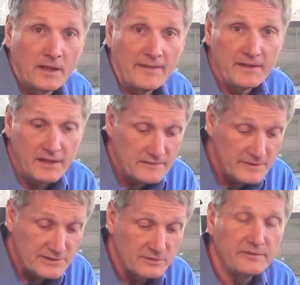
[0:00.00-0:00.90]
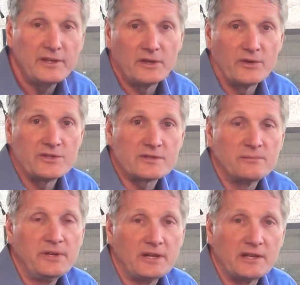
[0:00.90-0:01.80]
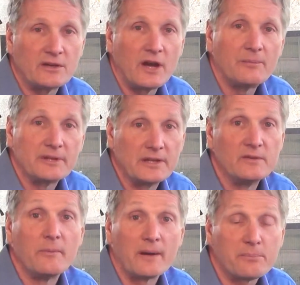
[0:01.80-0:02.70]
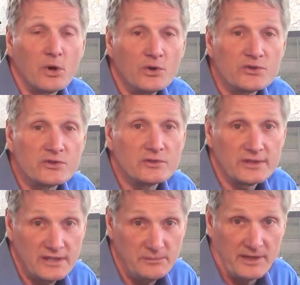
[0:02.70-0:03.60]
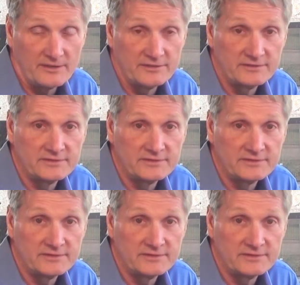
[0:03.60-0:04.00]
At the end of this little video, in just a minute here, I'm going to give you my personal email.